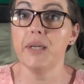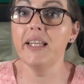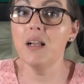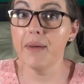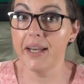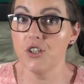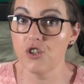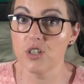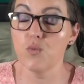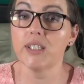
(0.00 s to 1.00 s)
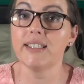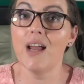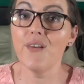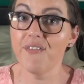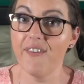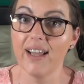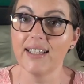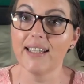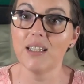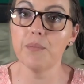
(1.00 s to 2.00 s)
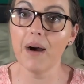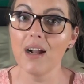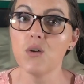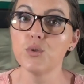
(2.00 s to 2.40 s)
Middle managers were terrified that the buck